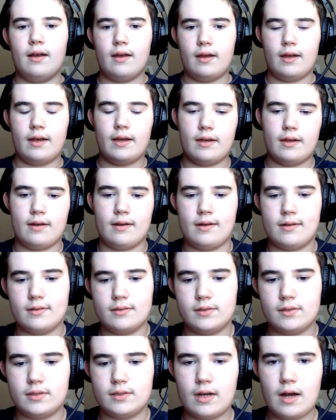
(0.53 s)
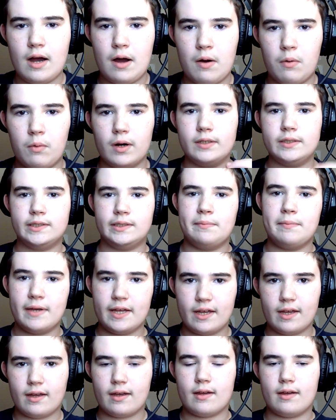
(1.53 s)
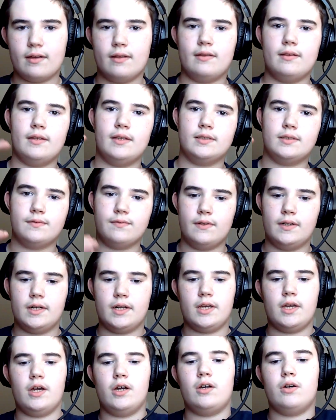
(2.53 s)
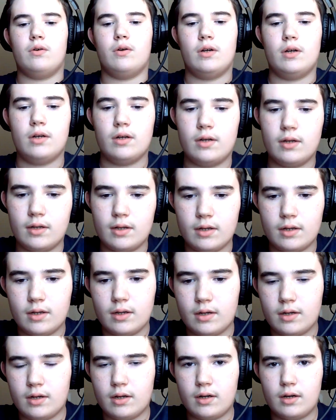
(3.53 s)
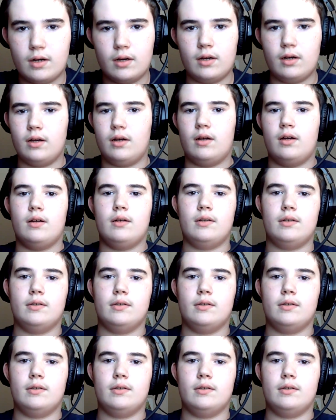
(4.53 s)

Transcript: Hey guys, I wanted to make this video, uh,